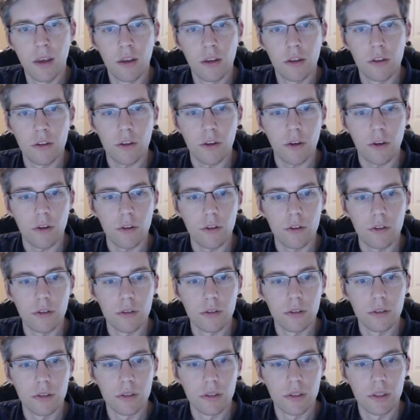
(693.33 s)
So
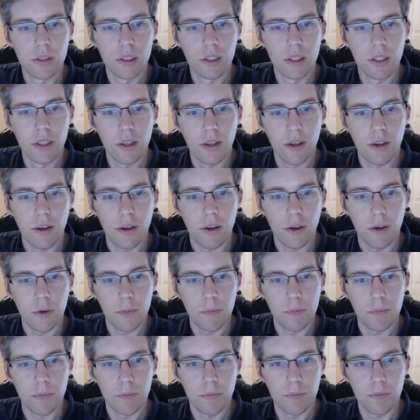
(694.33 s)

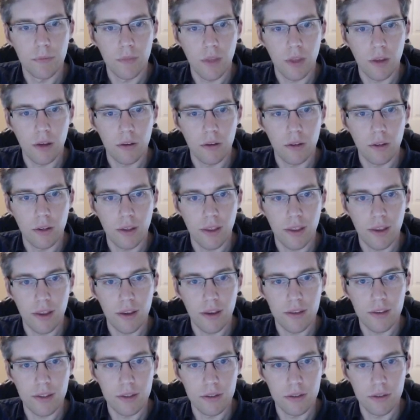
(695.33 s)
I click
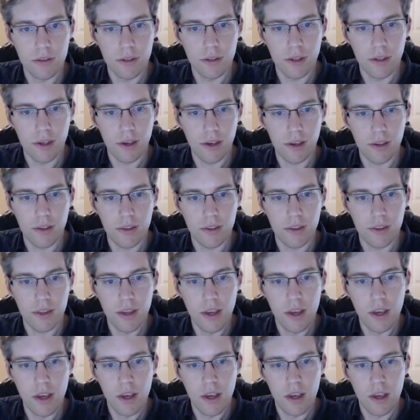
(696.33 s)
that, and
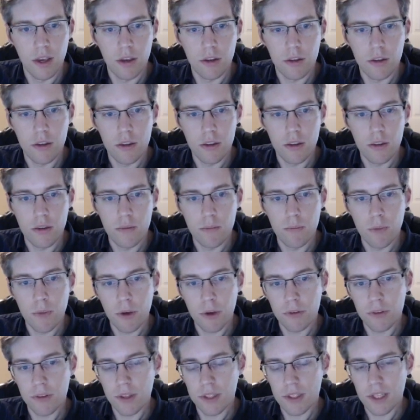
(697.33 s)

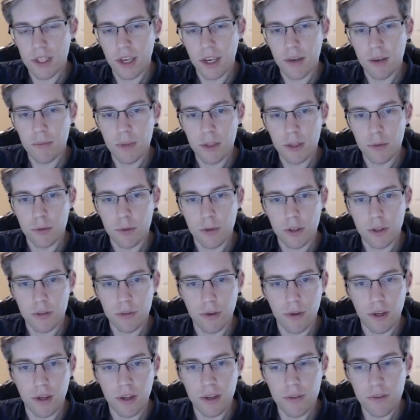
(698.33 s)
most of the time this works
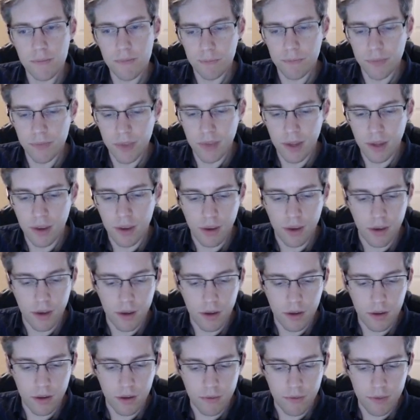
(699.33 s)
fine.
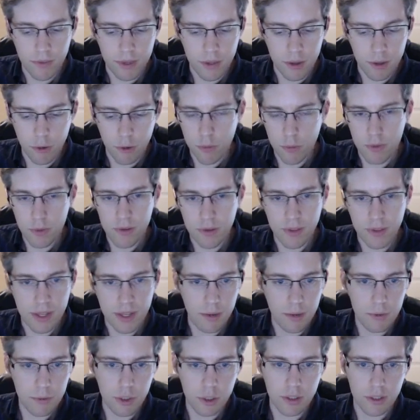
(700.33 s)
If the orbit of the
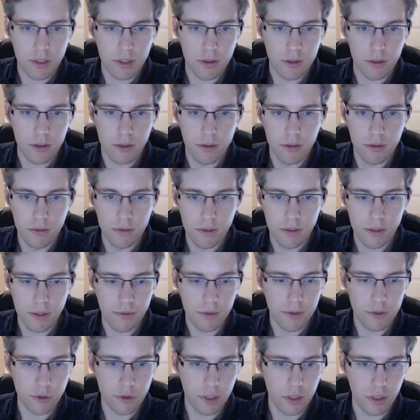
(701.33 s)
object is
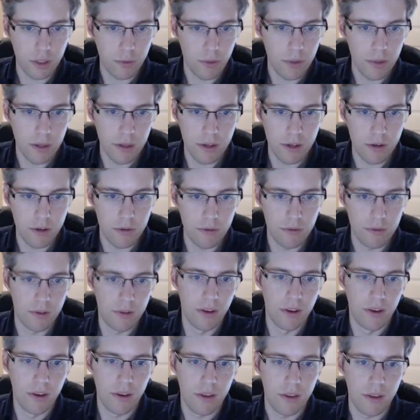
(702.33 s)
sufficiently well known,
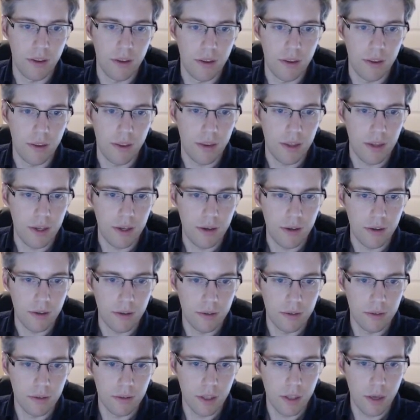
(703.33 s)
then the
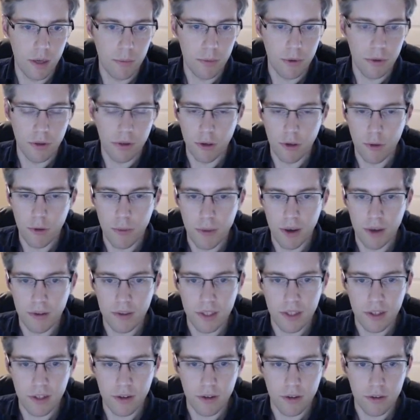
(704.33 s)
upper and lower bounds
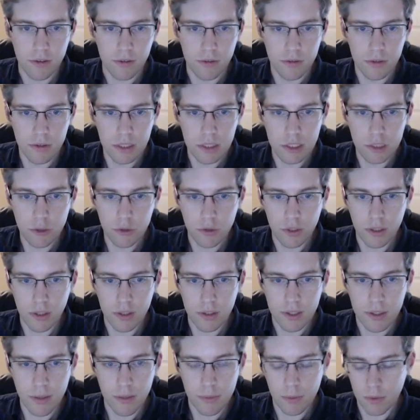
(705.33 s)
here are usually
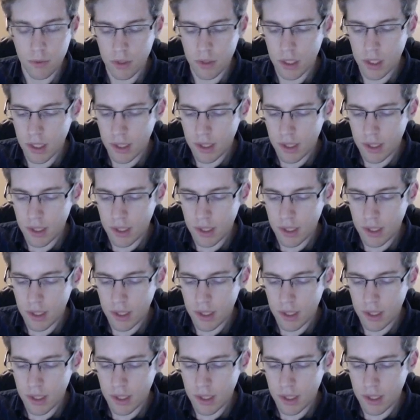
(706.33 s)
acceptable.